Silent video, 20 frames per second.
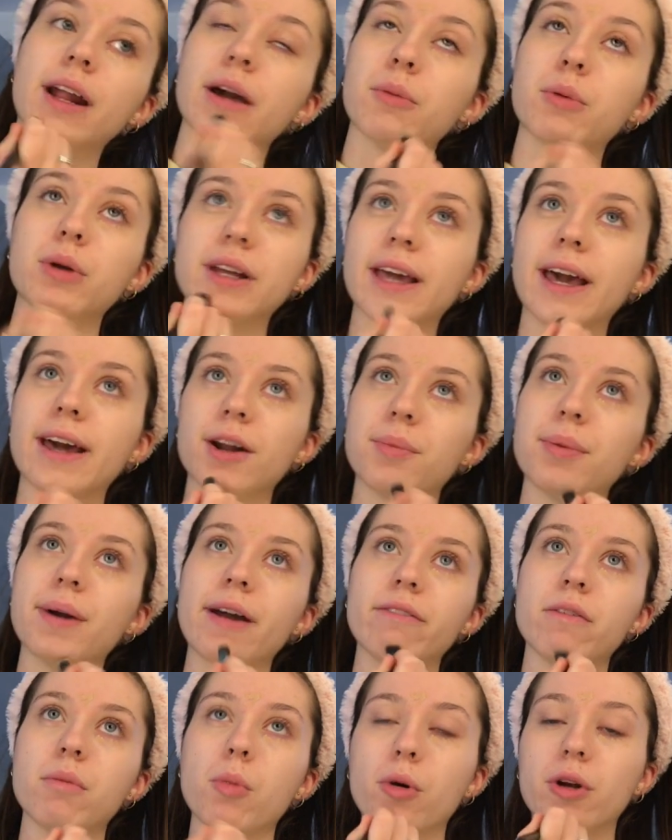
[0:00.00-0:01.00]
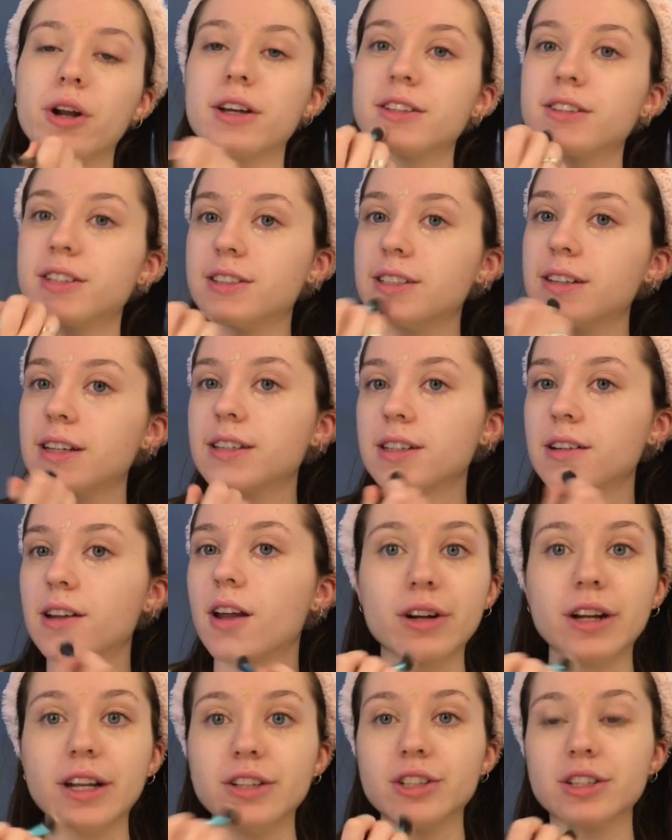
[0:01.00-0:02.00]
I would get up every morning at six o'clock
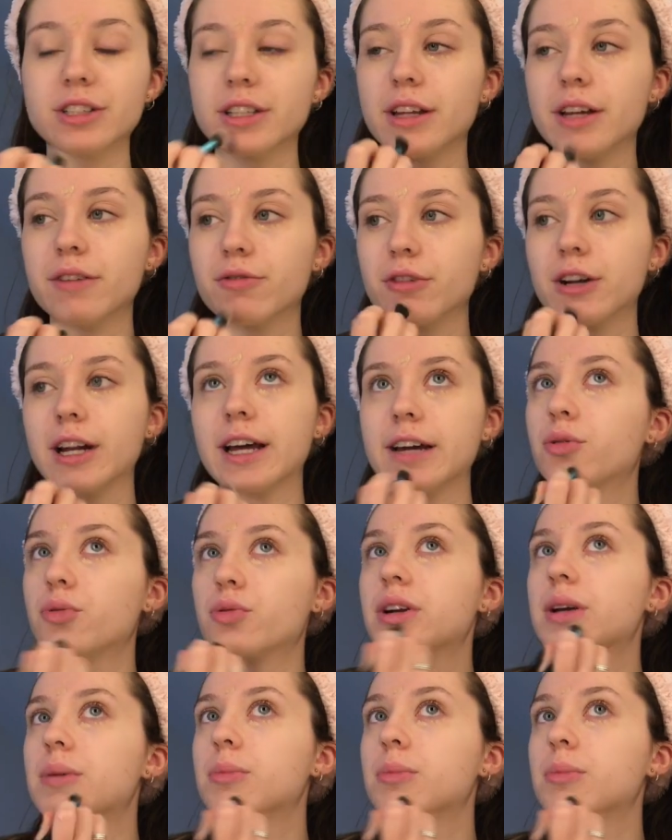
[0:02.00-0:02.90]
religiously for like three